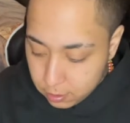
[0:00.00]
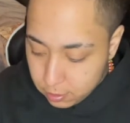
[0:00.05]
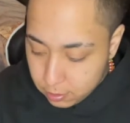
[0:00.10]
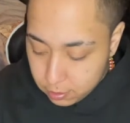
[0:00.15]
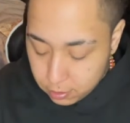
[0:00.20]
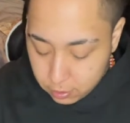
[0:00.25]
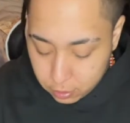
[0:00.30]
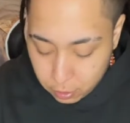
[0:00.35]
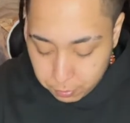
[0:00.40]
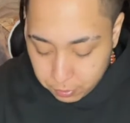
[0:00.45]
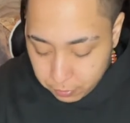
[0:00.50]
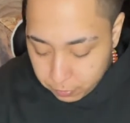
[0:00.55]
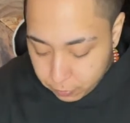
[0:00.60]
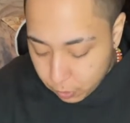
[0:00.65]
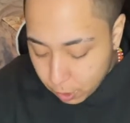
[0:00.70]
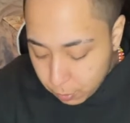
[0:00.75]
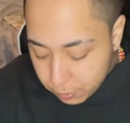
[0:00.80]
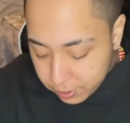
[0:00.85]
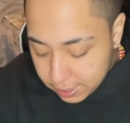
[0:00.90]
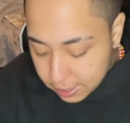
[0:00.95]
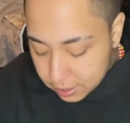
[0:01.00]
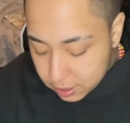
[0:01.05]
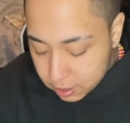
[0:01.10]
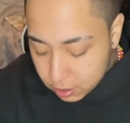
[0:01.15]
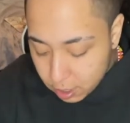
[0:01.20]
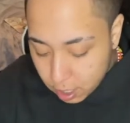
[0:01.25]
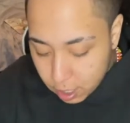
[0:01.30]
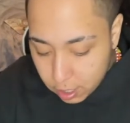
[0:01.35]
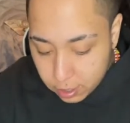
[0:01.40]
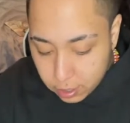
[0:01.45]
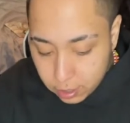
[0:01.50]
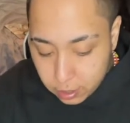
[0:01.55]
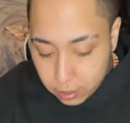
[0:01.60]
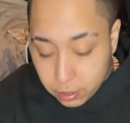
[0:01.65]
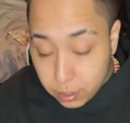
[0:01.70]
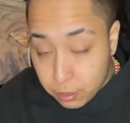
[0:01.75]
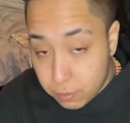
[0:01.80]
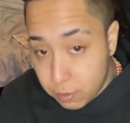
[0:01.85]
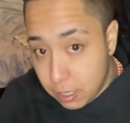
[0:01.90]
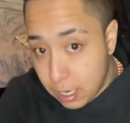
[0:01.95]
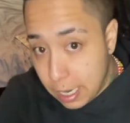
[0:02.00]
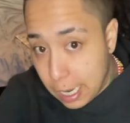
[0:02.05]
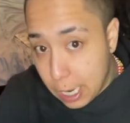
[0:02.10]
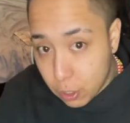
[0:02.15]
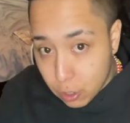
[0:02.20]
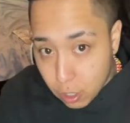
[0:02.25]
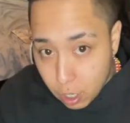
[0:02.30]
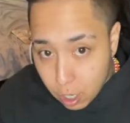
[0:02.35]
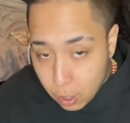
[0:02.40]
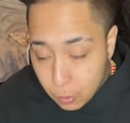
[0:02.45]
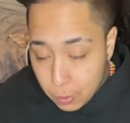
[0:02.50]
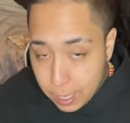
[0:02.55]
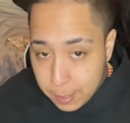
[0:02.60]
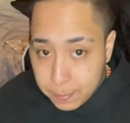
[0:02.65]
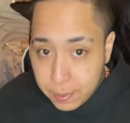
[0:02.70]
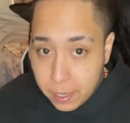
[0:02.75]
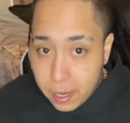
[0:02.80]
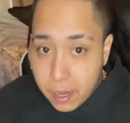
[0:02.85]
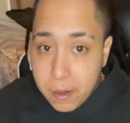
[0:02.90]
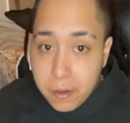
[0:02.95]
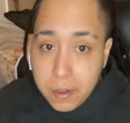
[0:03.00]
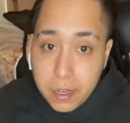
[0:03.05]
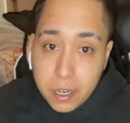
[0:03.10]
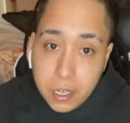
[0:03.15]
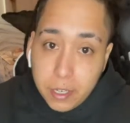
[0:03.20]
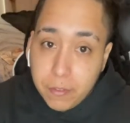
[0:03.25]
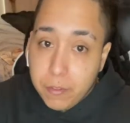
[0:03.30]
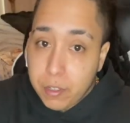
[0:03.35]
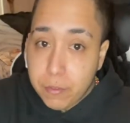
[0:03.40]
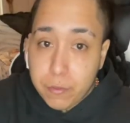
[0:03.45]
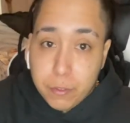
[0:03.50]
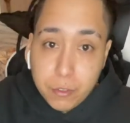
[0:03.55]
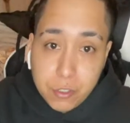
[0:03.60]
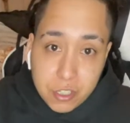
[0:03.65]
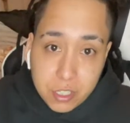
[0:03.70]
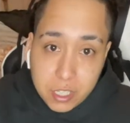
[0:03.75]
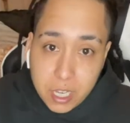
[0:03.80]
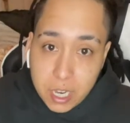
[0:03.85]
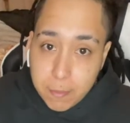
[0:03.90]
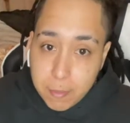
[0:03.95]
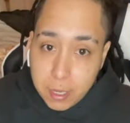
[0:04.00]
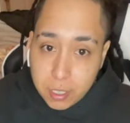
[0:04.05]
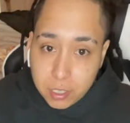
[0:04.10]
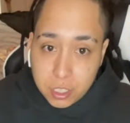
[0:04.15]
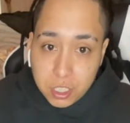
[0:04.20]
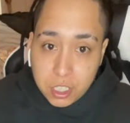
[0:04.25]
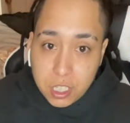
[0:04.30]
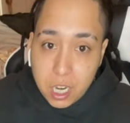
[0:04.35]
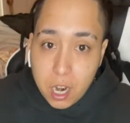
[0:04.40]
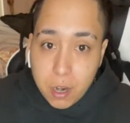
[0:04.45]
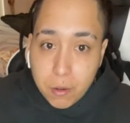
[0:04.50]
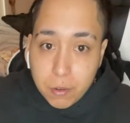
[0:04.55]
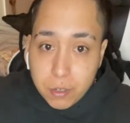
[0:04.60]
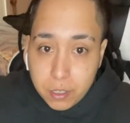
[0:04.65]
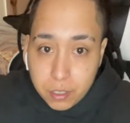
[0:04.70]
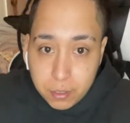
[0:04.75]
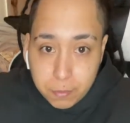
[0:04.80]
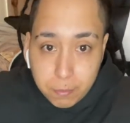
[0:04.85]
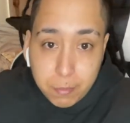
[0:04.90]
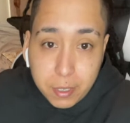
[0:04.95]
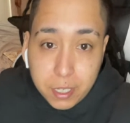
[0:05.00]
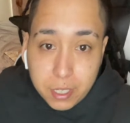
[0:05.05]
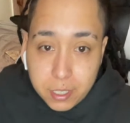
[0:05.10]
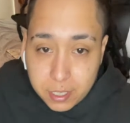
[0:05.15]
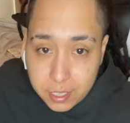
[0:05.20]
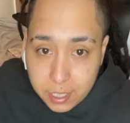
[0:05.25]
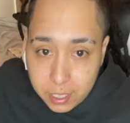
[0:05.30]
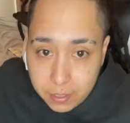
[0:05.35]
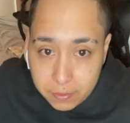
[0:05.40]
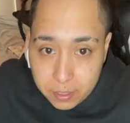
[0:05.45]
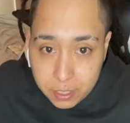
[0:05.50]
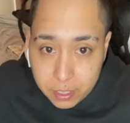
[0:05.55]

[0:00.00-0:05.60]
So before we get started, you want to alcohol wipe the area, even if you just came out the shower. Better safe than